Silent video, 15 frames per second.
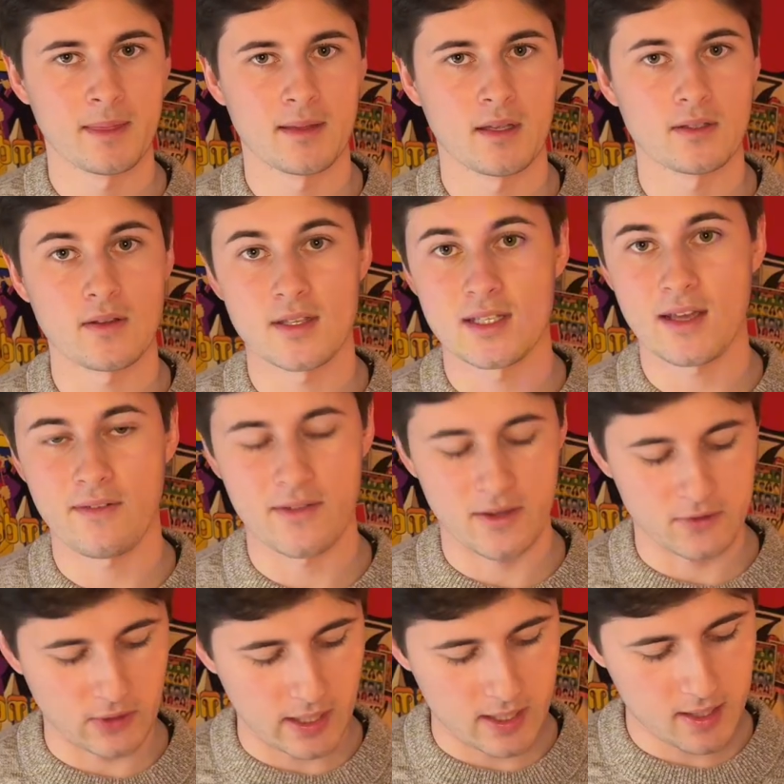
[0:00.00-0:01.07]
So the 7th
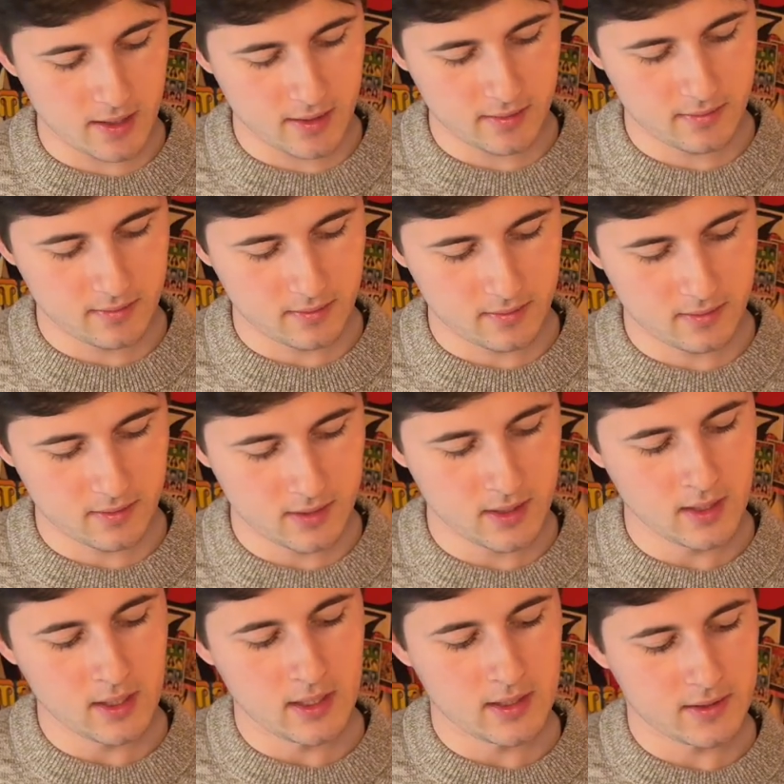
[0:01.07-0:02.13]
is right here.
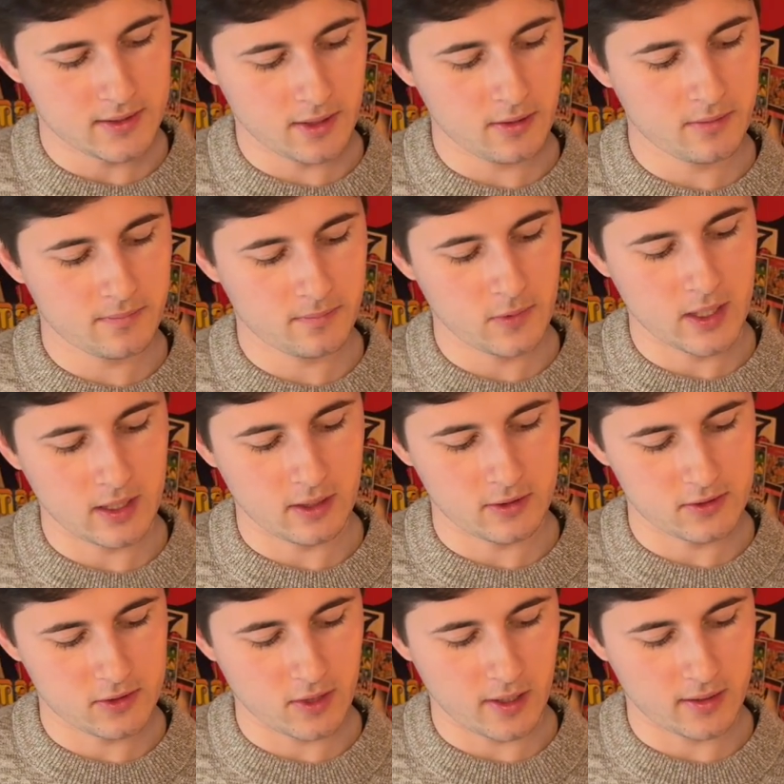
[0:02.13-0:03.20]
So we can
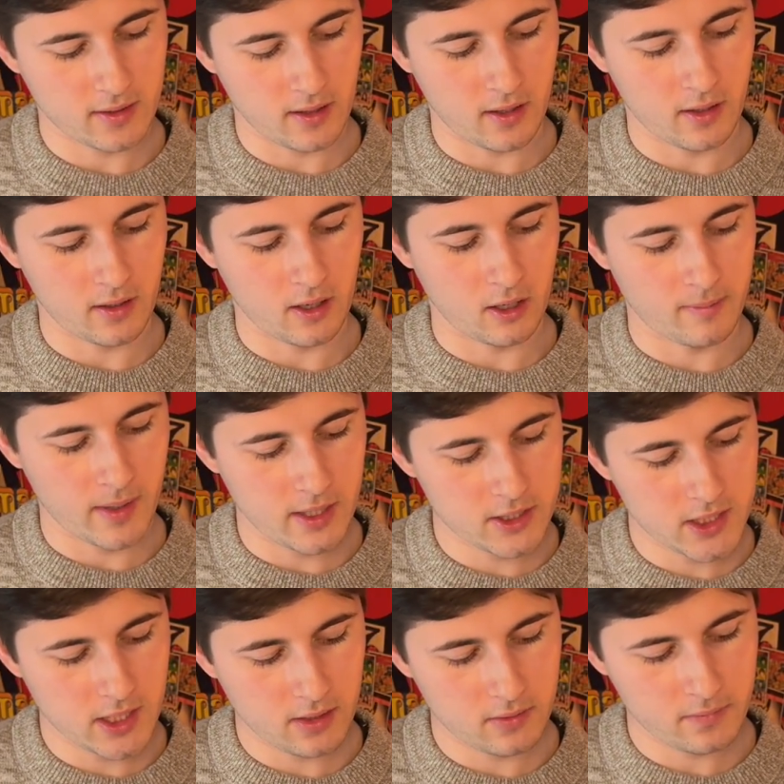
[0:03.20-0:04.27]
construct our
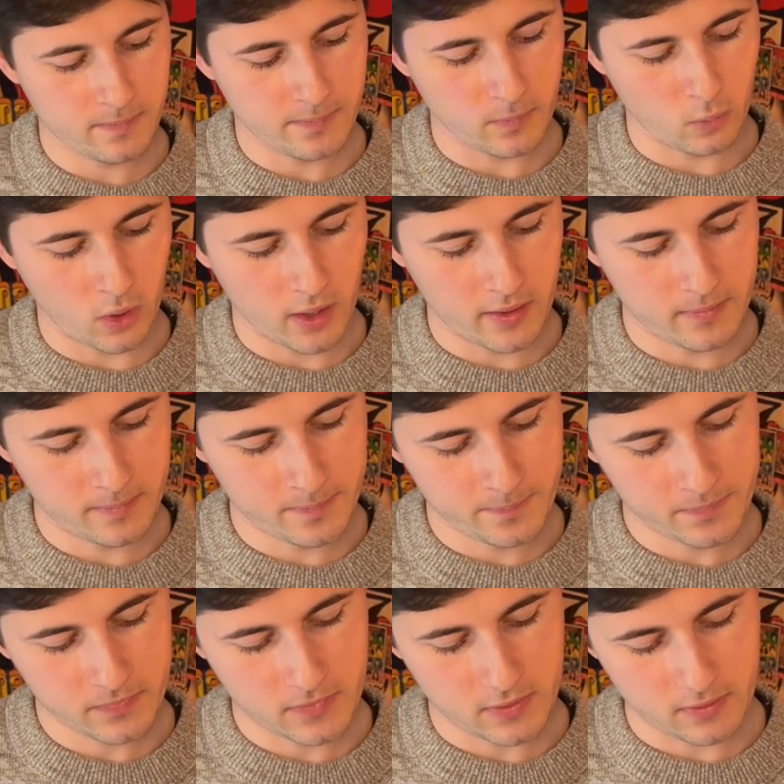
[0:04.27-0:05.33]
arpeggio. 1,
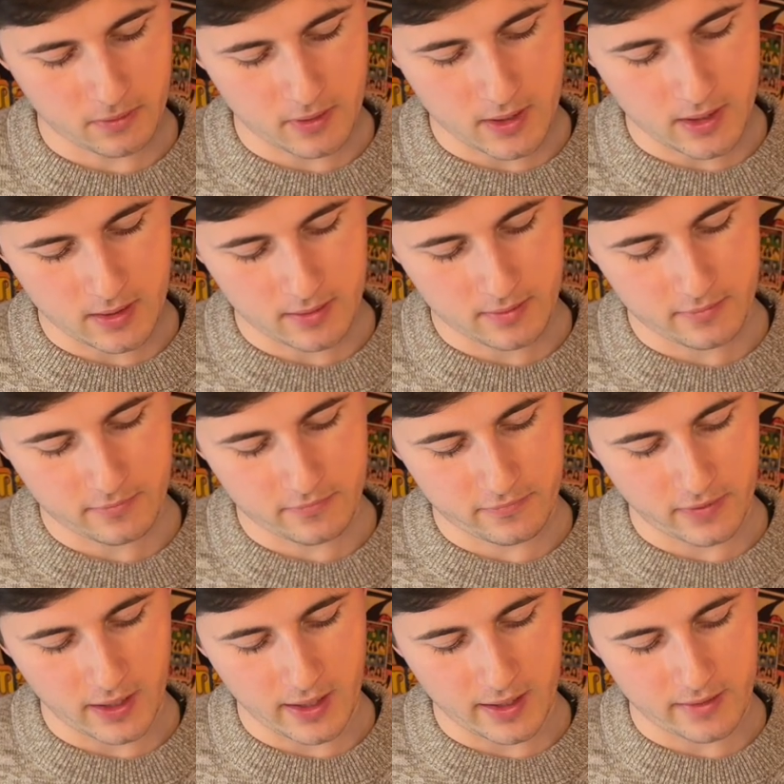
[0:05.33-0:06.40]
3,
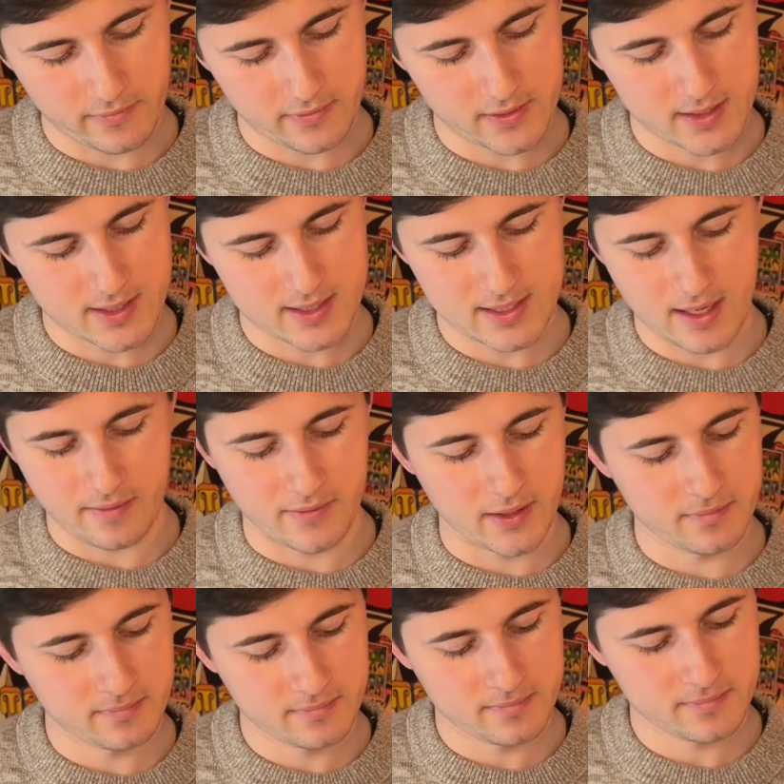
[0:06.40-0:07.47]
5,
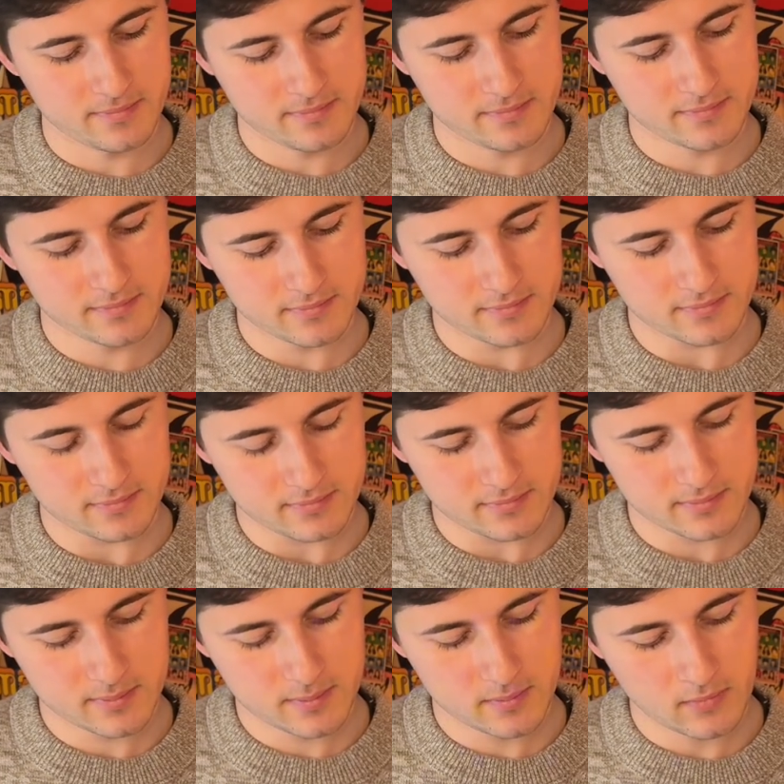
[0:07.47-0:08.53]

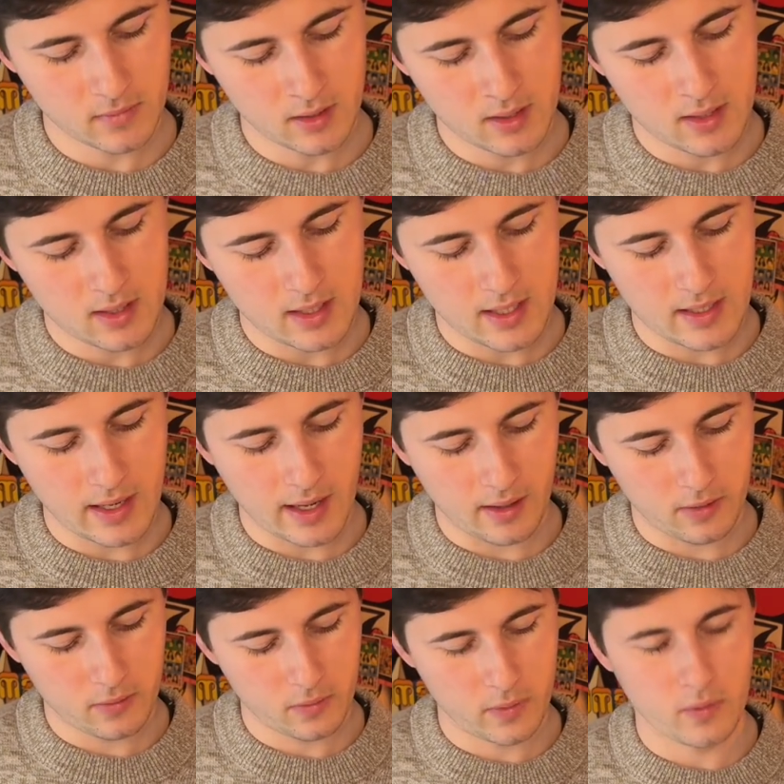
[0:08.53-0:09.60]
7. And
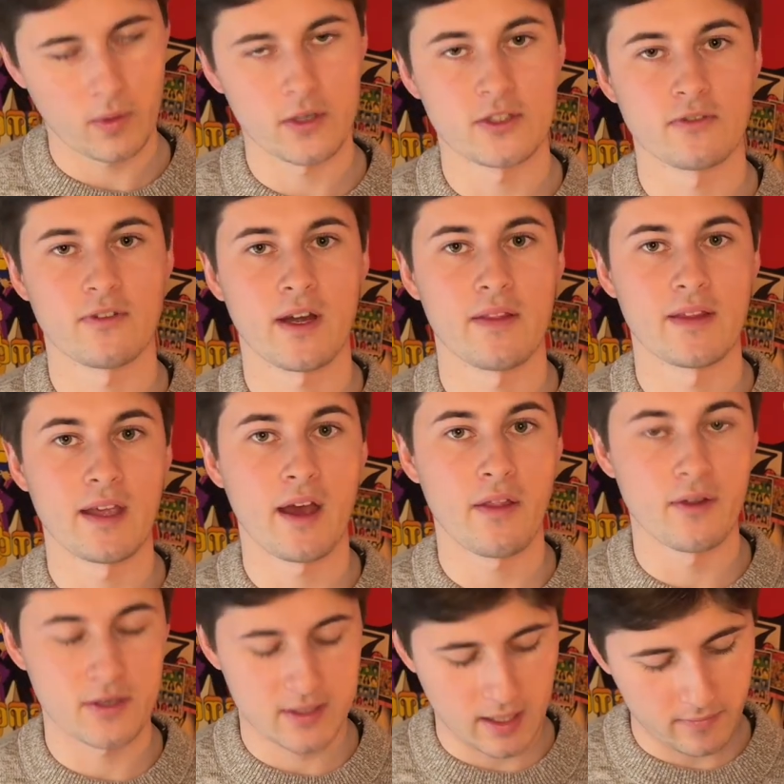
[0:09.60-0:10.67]
now we want to find the
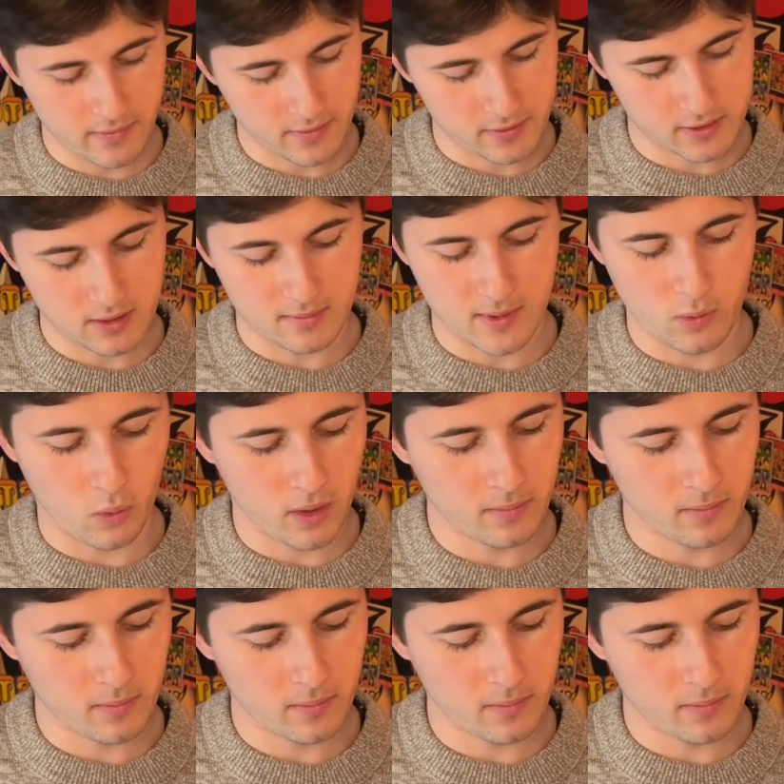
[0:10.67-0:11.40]
other 7. There's going to be one